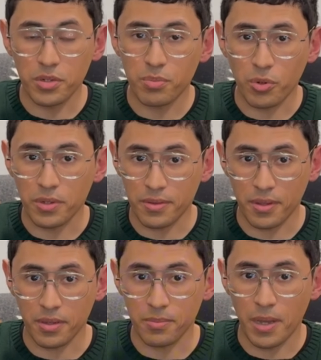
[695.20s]
important
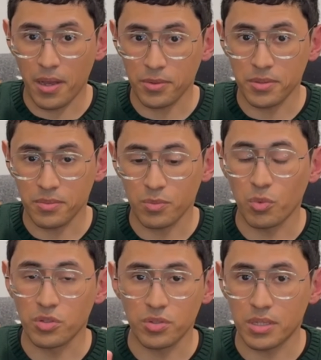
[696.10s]
thing about it,
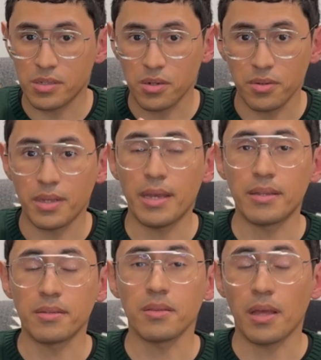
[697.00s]
once you get it on
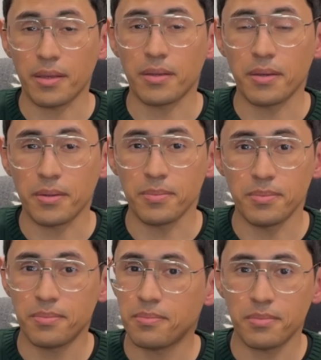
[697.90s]
any Leica
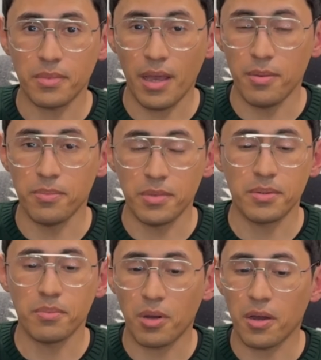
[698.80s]
M
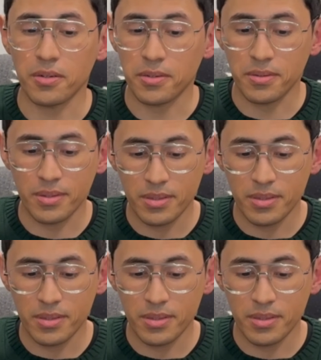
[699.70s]
body,